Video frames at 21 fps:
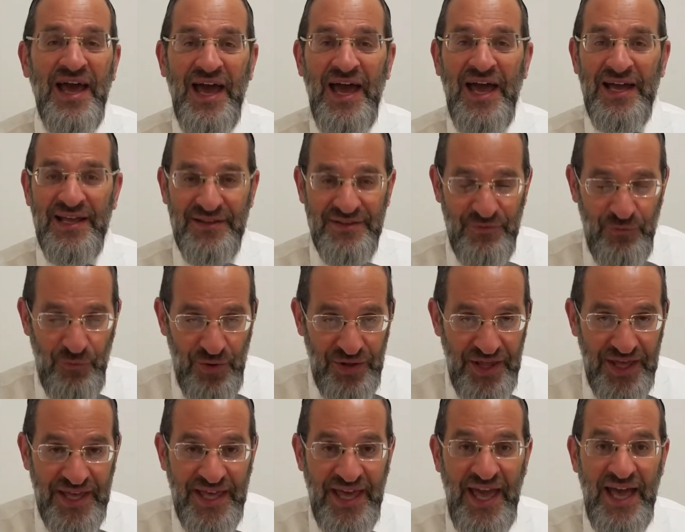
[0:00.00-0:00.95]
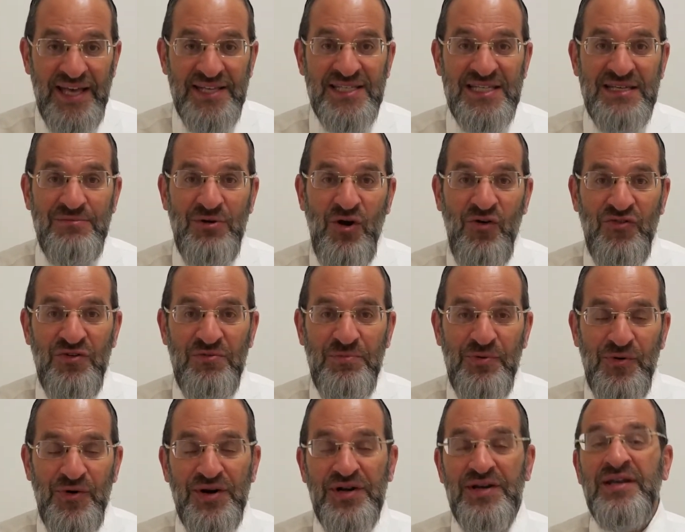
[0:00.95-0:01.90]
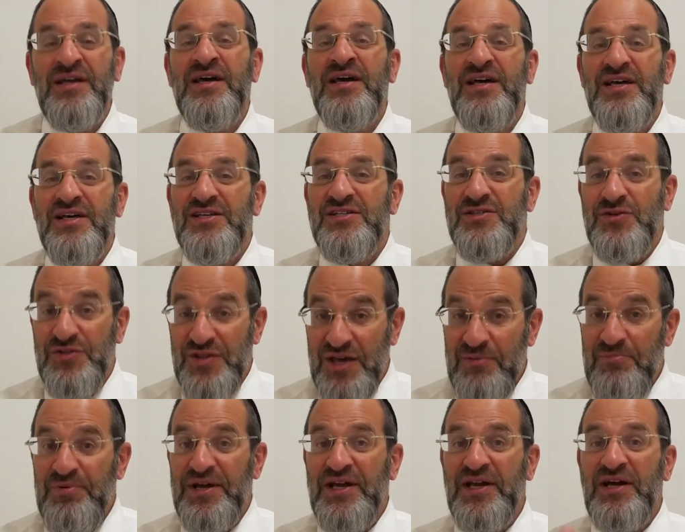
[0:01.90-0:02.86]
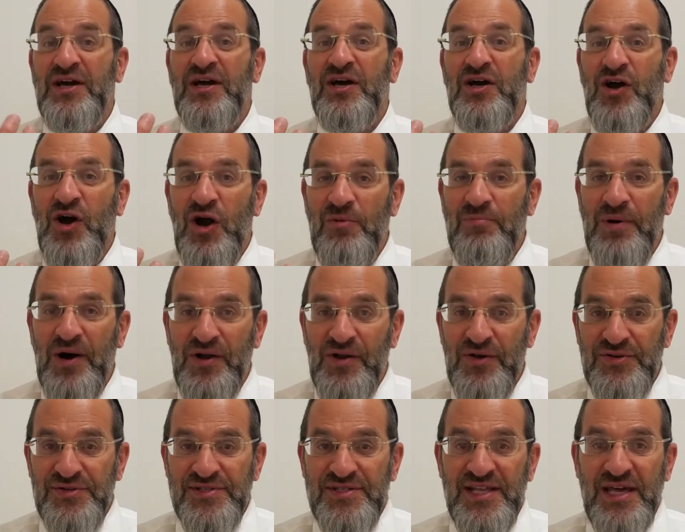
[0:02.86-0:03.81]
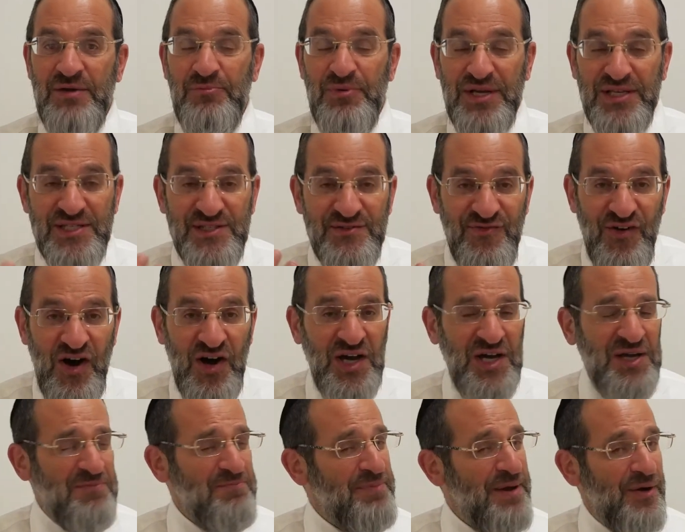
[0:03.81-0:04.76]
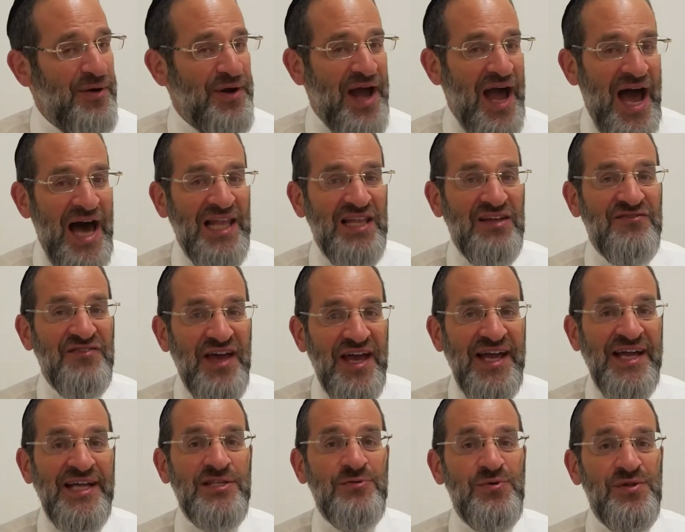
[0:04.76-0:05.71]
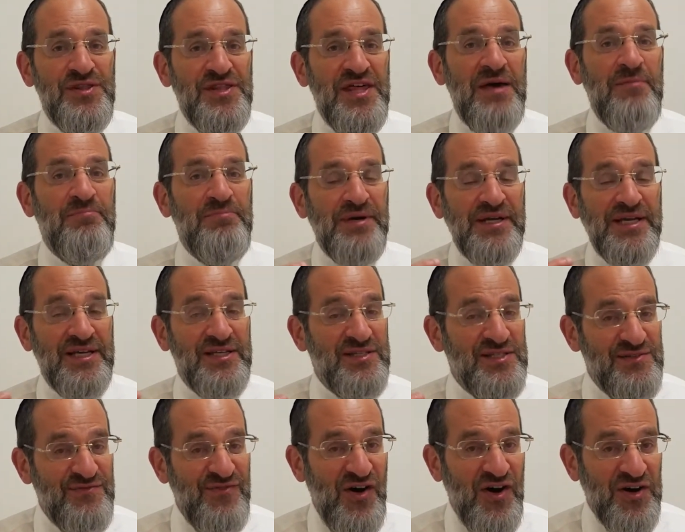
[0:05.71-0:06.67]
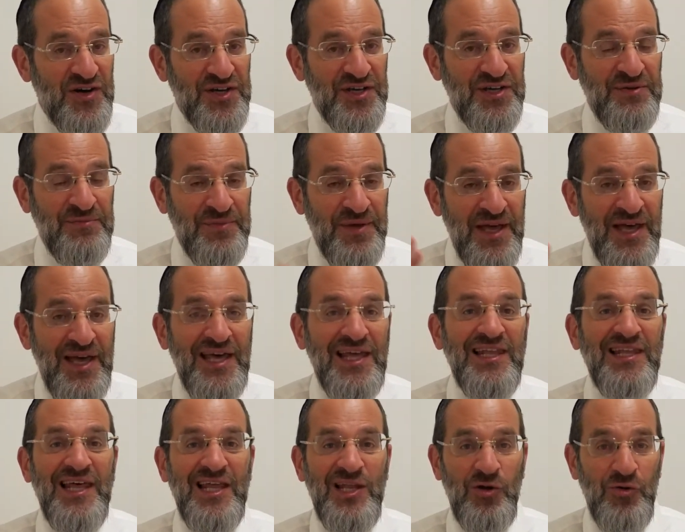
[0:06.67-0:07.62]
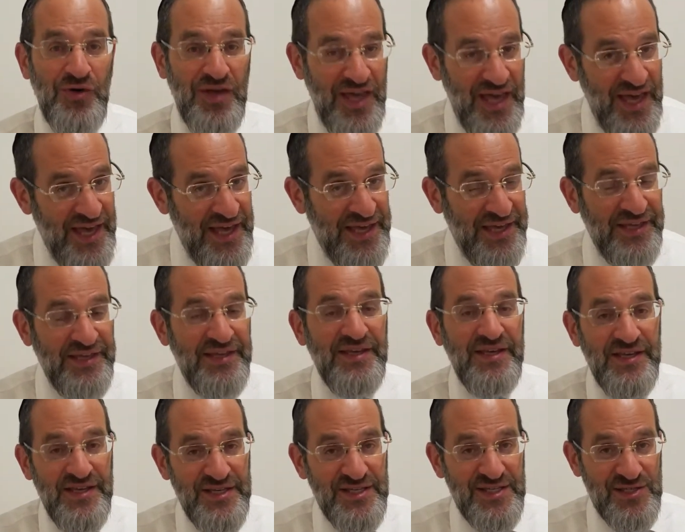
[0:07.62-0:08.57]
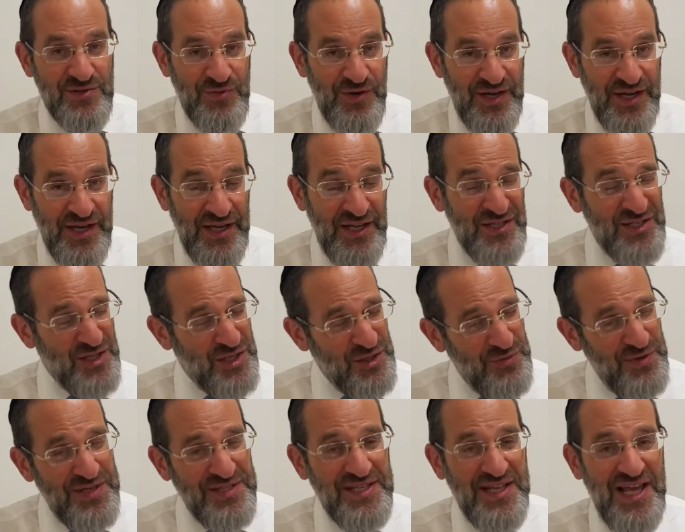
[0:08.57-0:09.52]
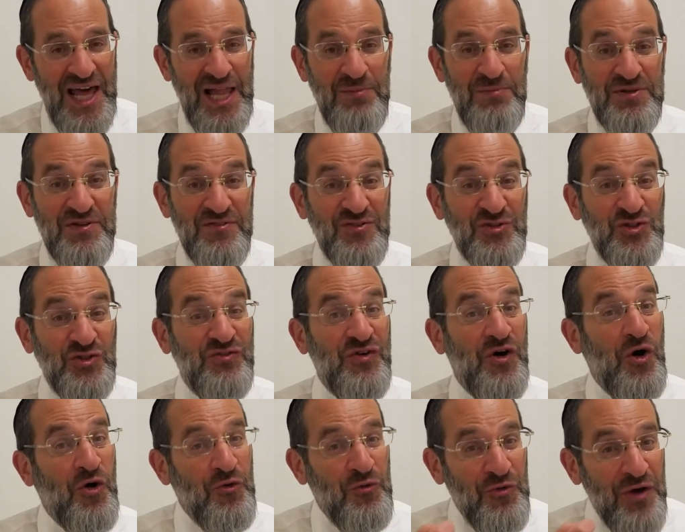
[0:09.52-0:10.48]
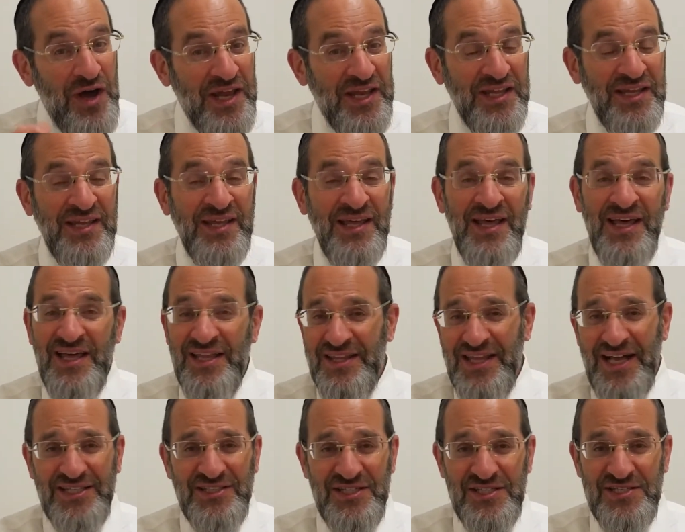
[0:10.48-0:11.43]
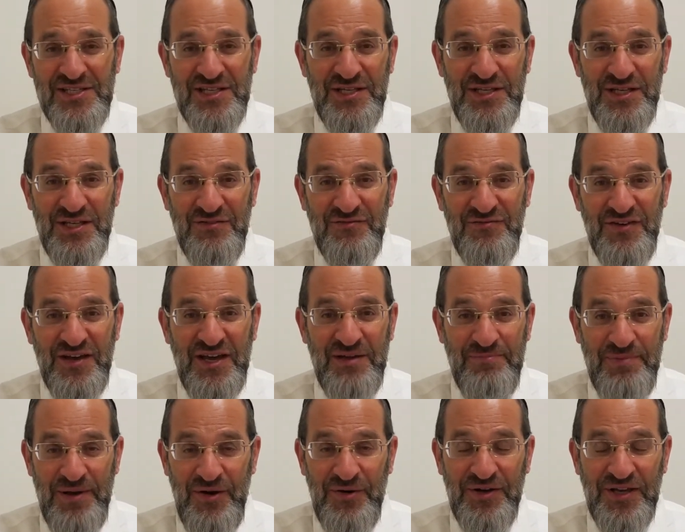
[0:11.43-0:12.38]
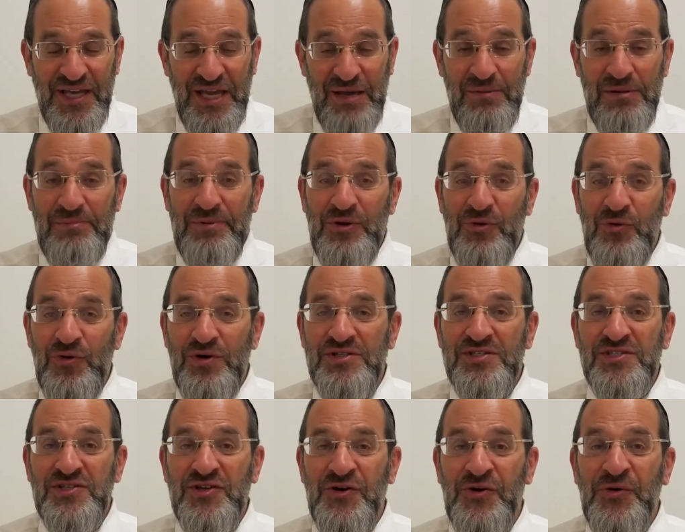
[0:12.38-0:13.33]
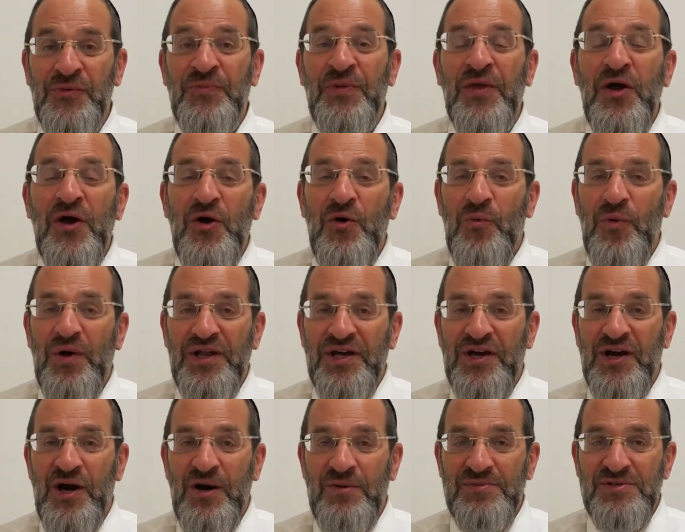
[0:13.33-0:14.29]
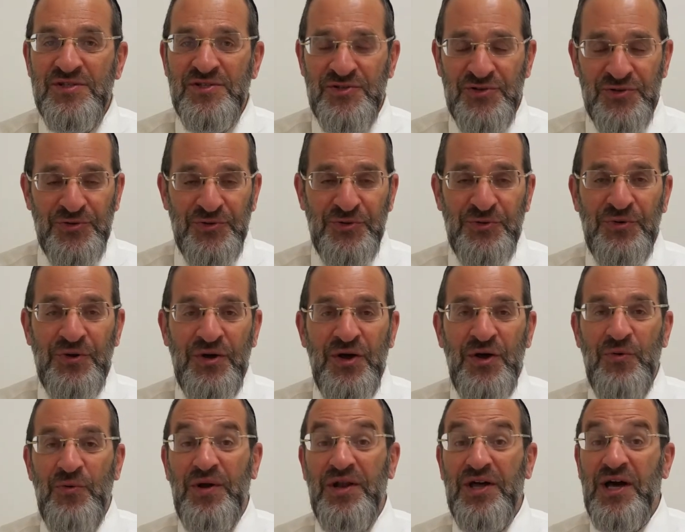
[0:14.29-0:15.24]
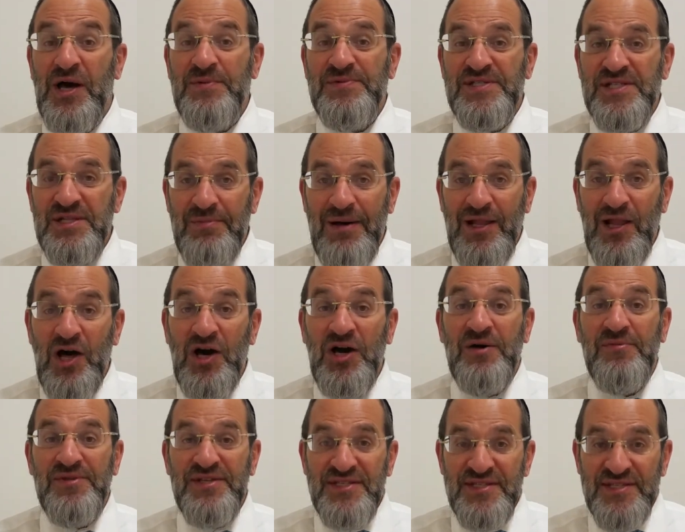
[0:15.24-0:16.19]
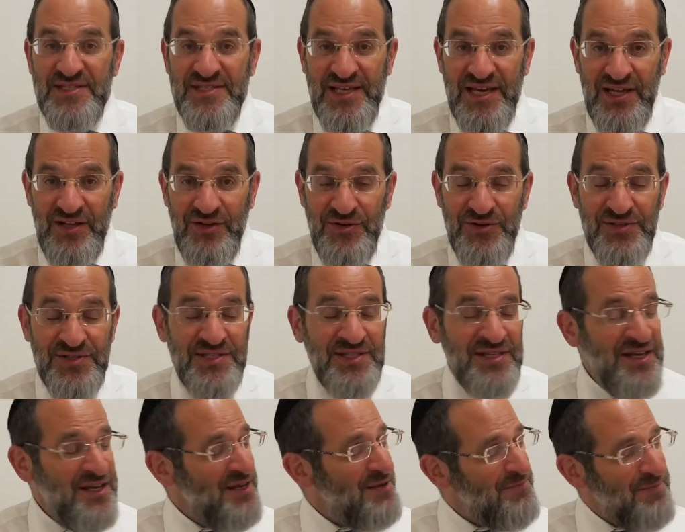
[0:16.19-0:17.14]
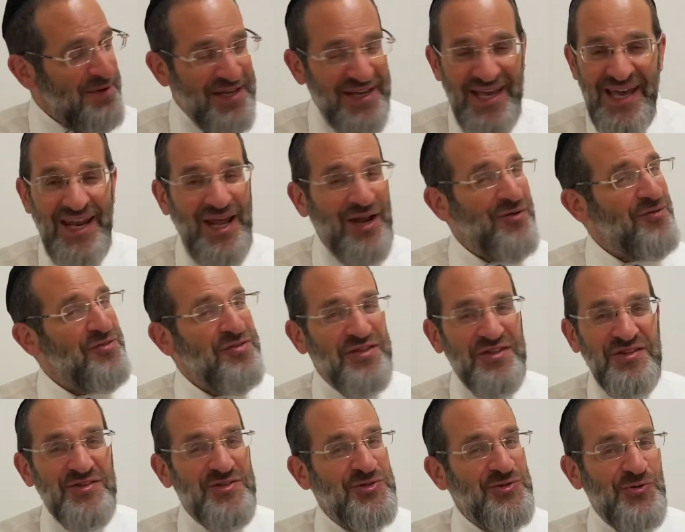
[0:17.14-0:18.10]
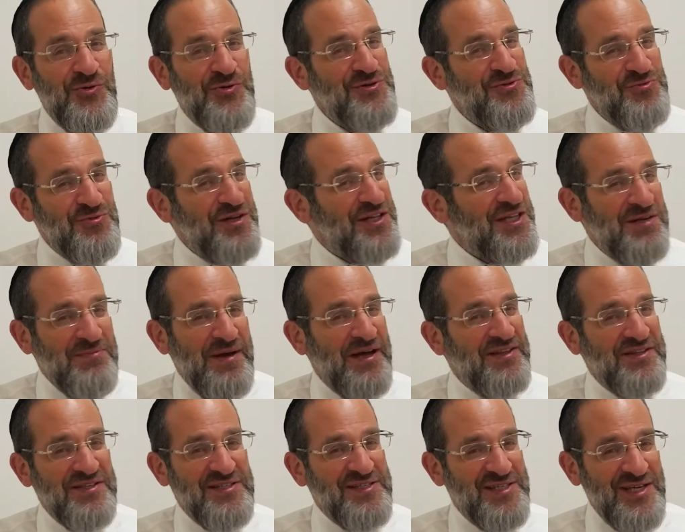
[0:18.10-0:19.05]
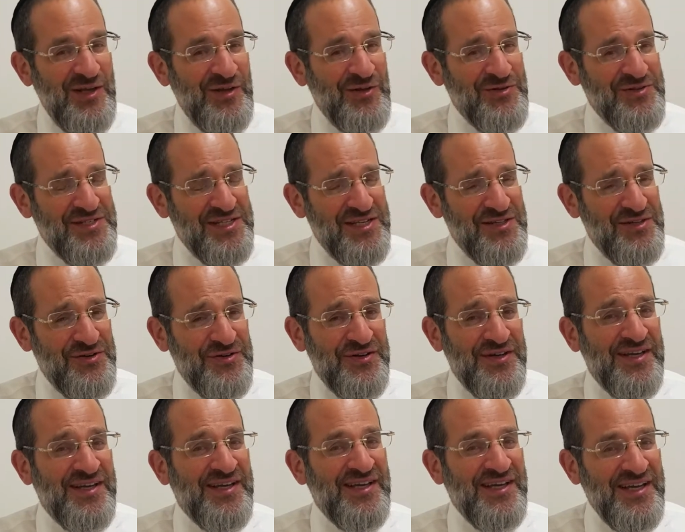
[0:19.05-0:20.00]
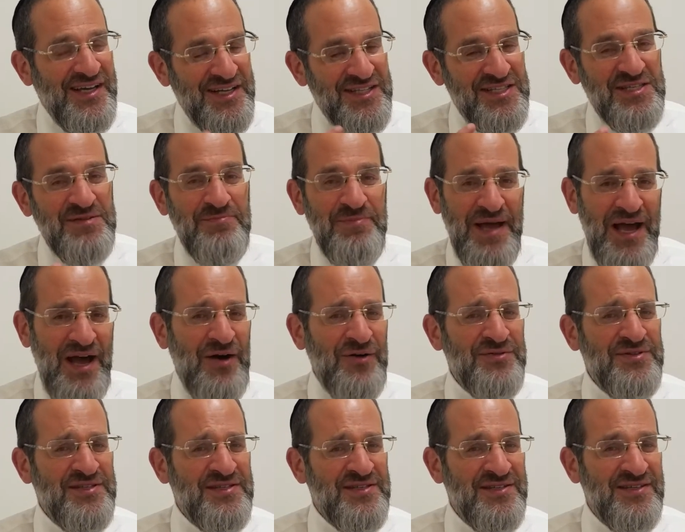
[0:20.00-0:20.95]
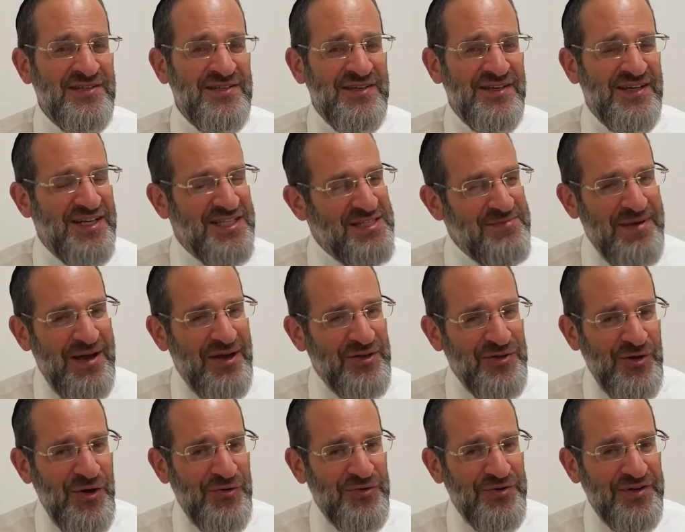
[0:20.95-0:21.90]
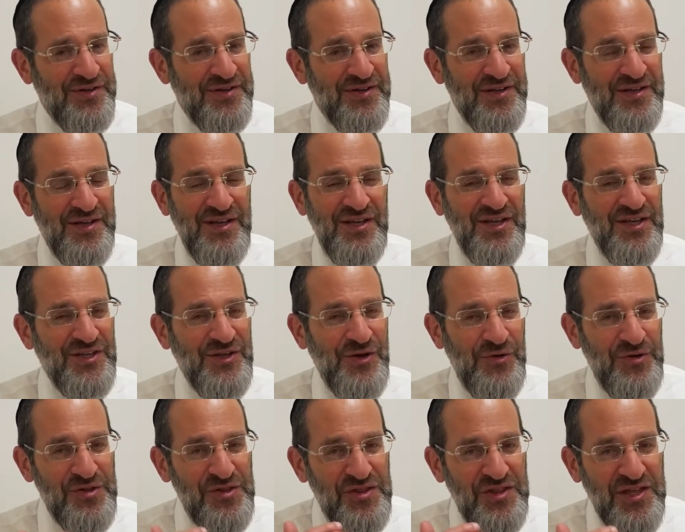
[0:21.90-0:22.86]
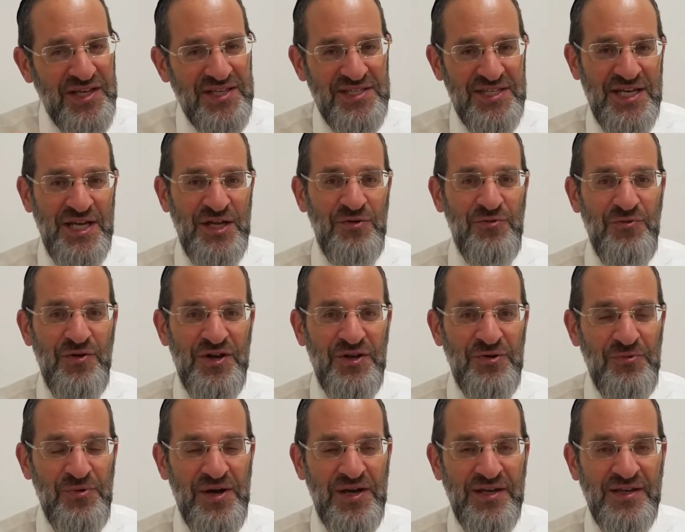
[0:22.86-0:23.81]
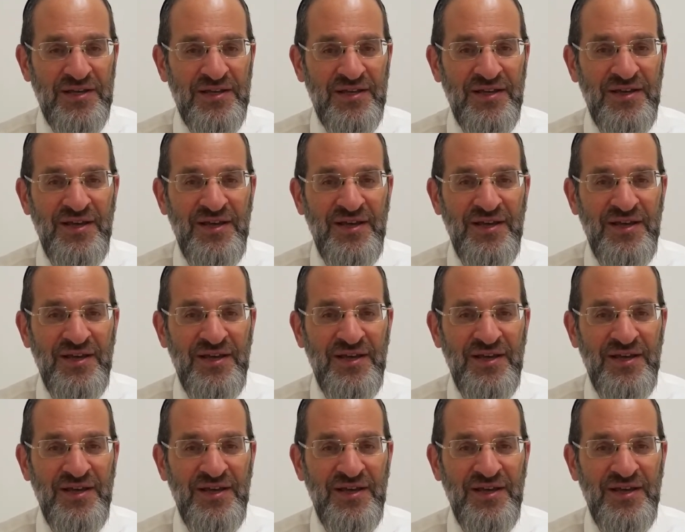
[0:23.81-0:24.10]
And when they cast him overboard, so they bring karbanos, they bring zvachim. Perek Aleph ends with them bringing zvachim lelokei Yisrael. So there is an element of tshuva already, not just in Nineveh, Perek Gimel, but also when it comes to the malachim, the sailors. But again, I don't think the story is really about the sailors either. It's about Yonah. Yonah thinks he can run away.